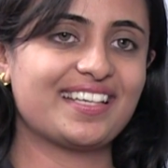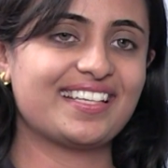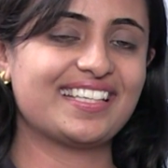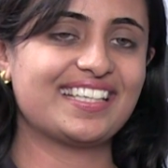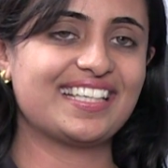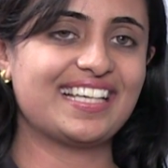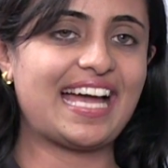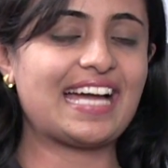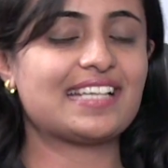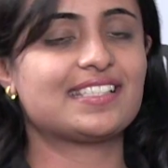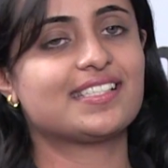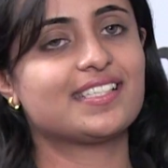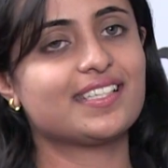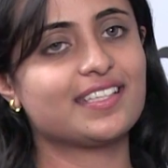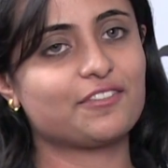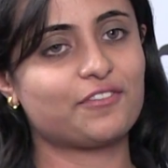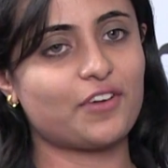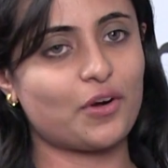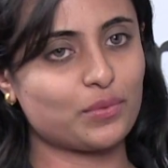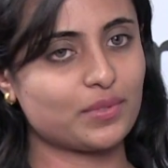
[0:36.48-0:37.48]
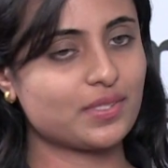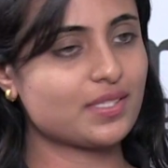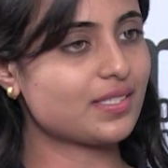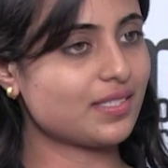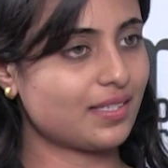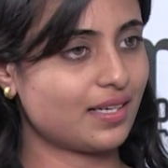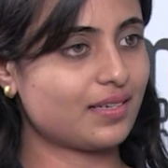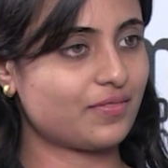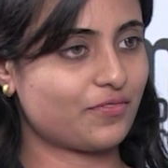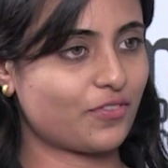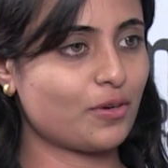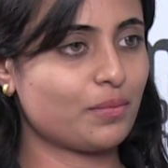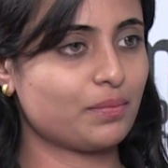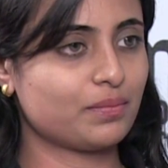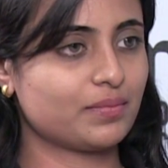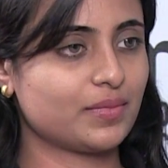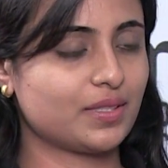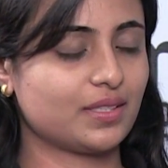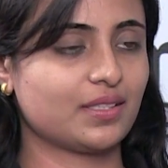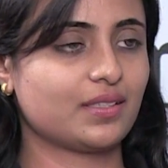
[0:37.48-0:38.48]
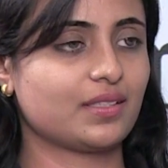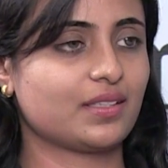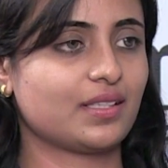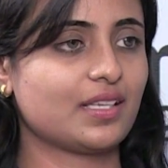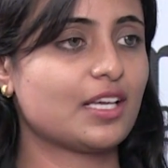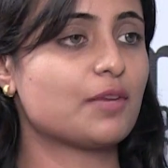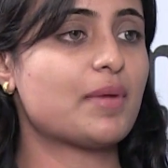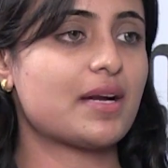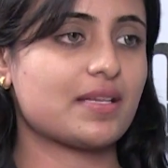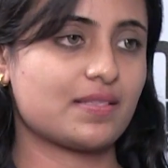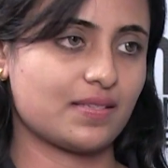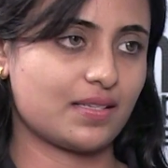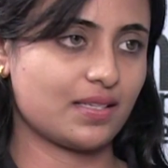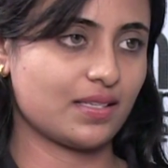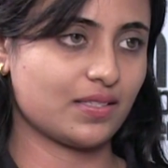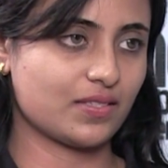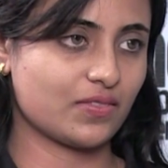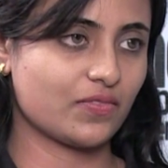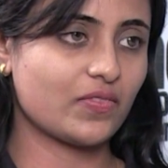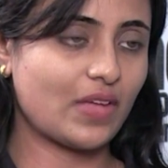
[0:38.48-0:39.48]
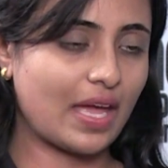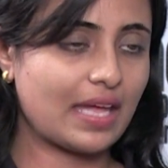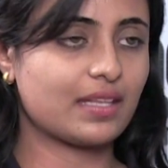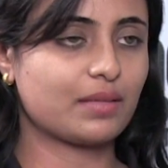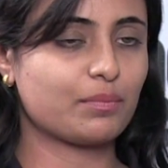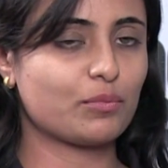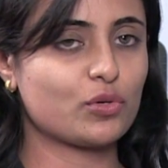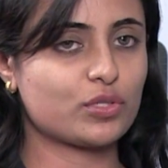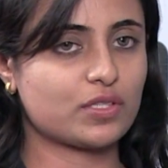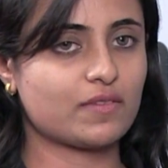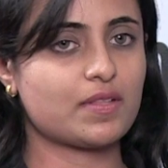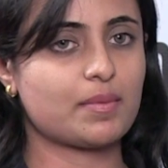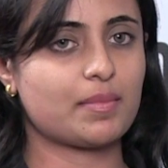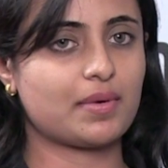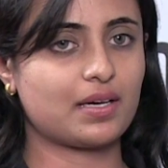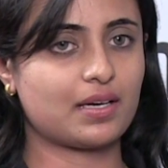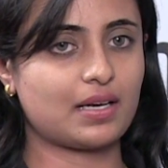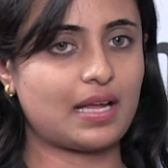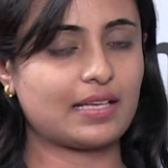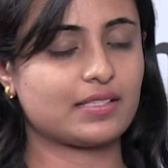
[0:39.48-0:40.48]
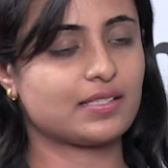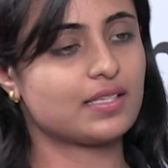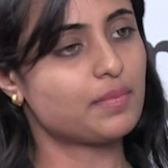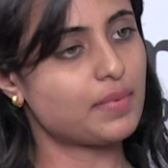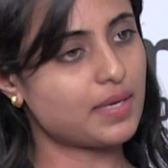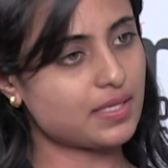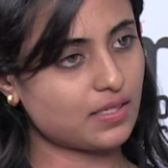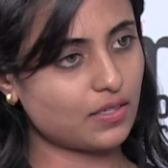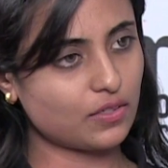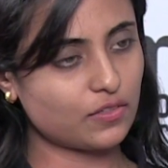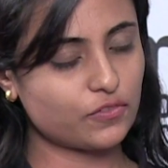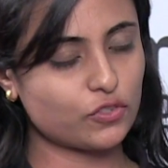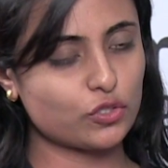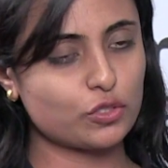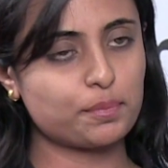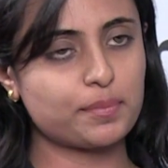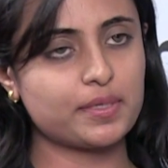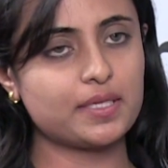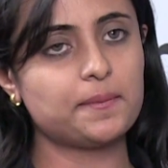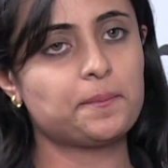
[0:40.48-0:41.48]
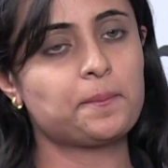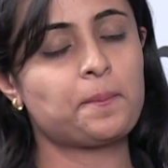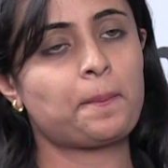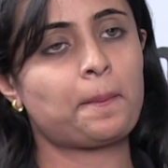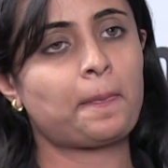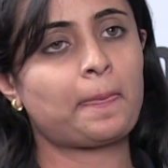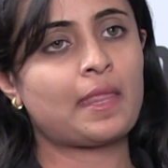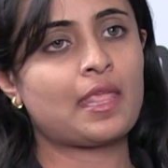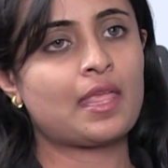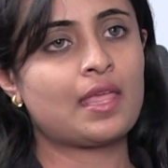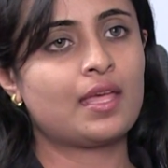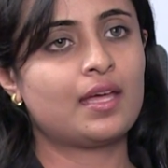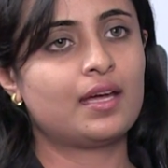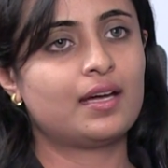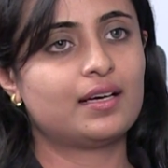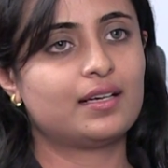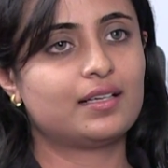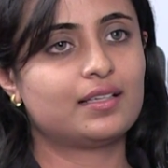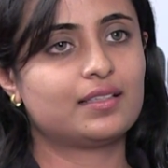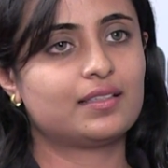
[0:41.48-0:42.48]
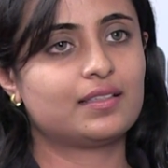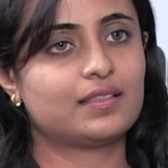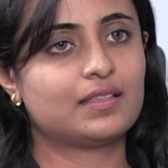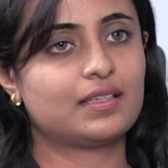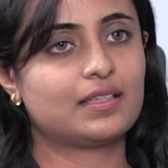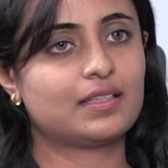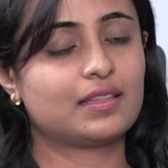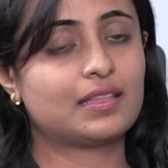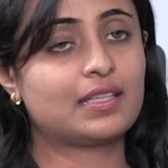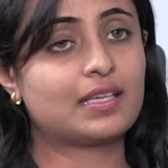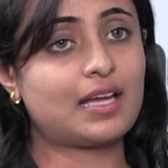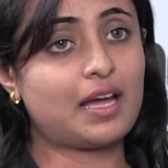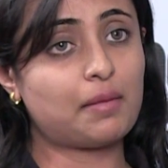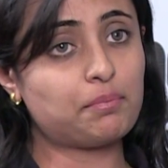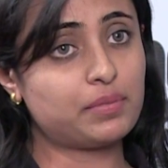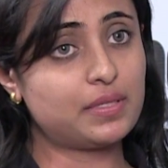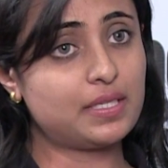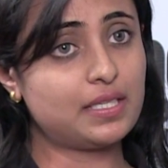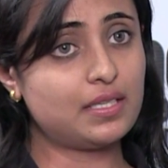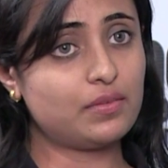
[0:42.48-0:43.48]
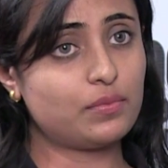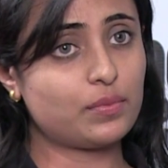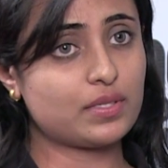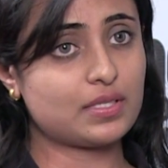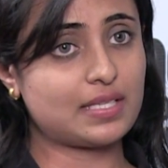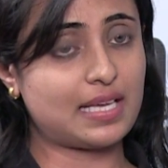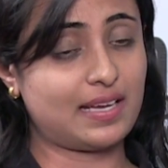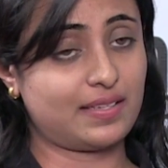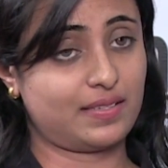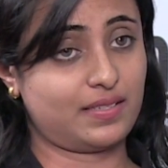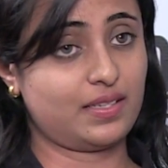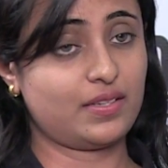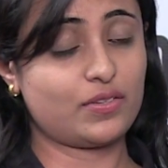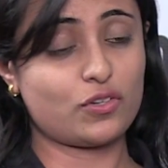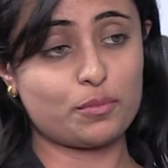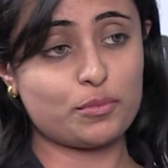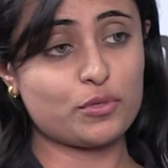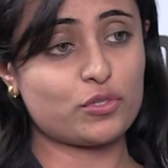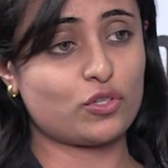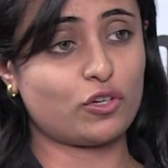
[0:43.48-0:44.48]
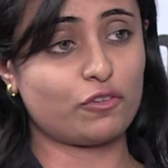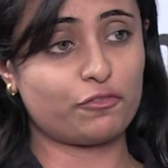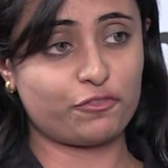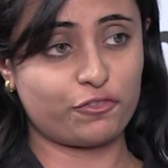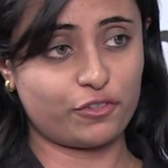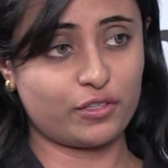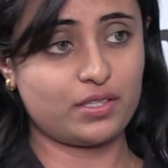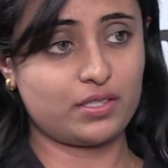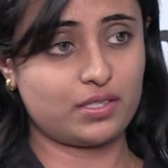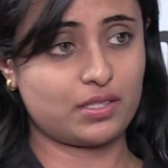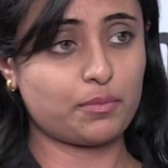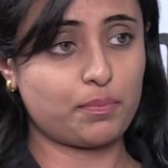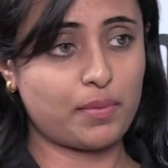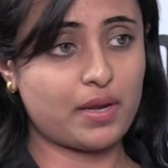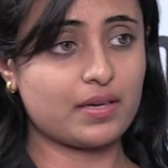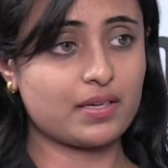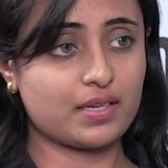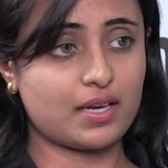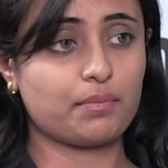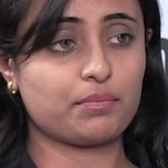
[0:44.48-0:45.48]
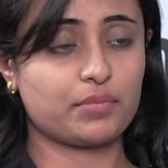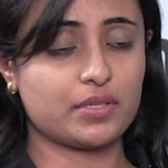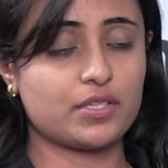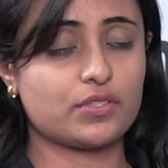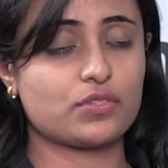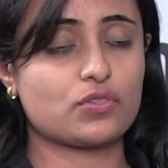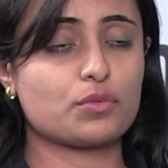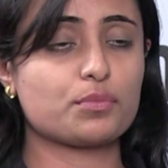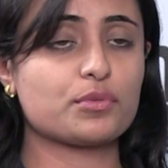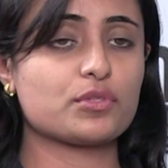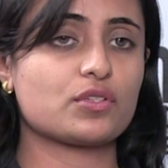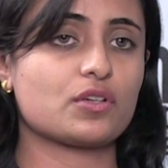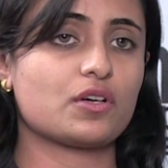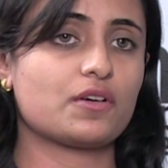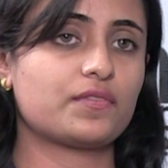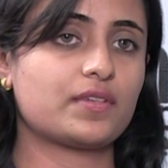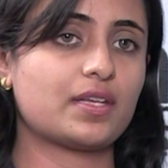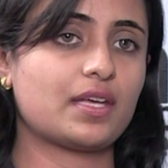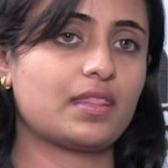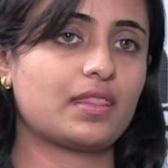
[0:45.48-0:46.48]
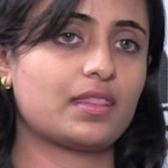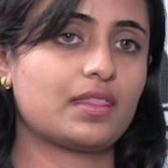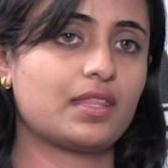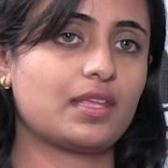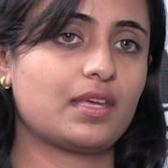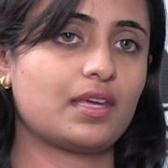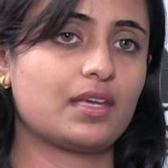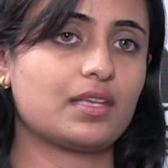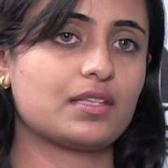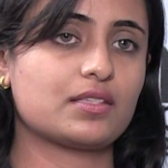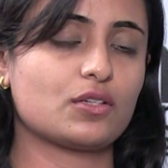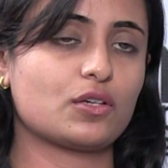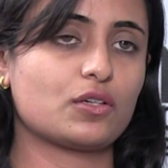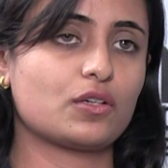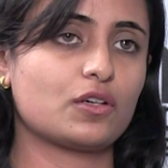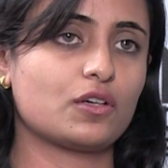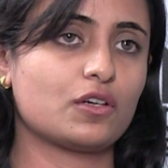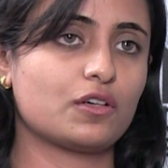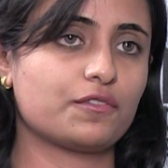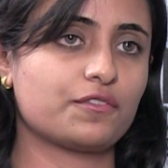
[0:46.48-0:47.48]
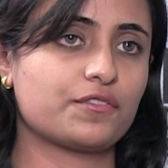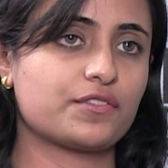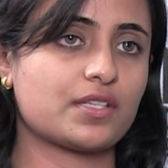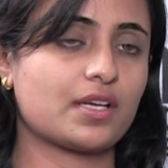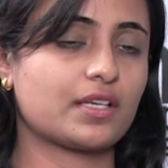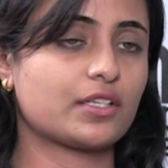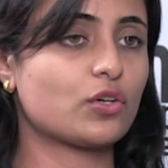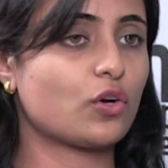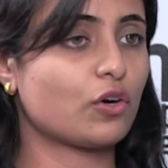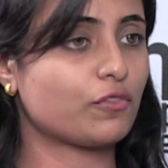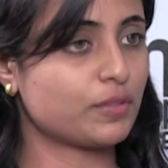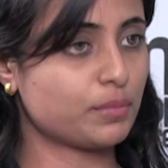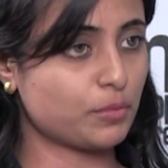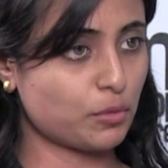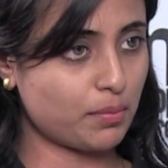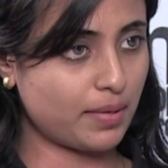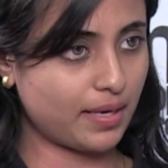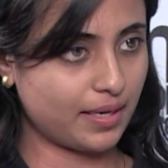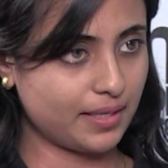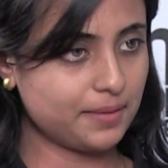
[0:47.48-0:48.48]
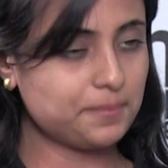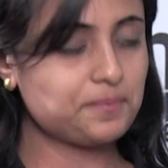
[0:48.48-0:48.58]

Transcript: Actually, the founders are from nearby cities, and most of them are actually based out of Udupi. The company was actually Robosoft first. The parent company is Robosoft, and they sort of started off in Mumbai.